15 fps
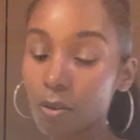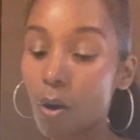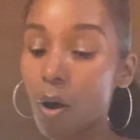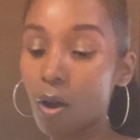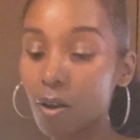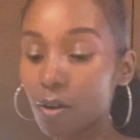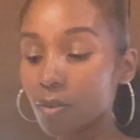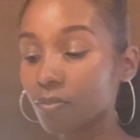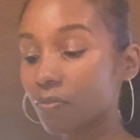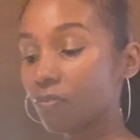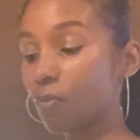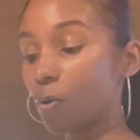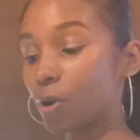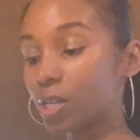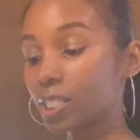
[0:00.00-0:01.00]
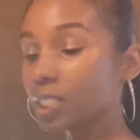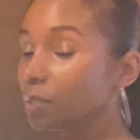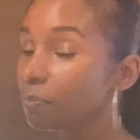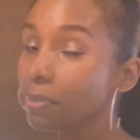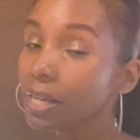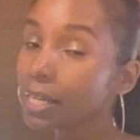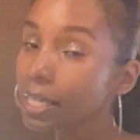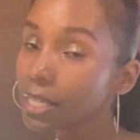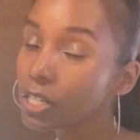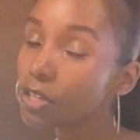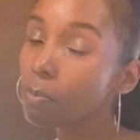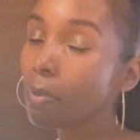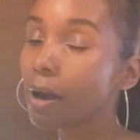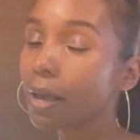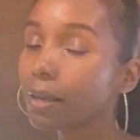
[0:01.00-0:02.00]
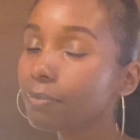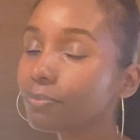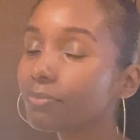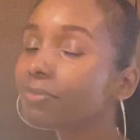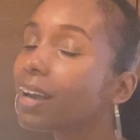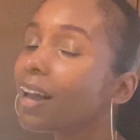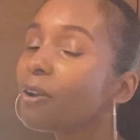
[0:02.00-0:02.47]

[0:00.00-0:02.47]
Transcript: called for spinach, but I don't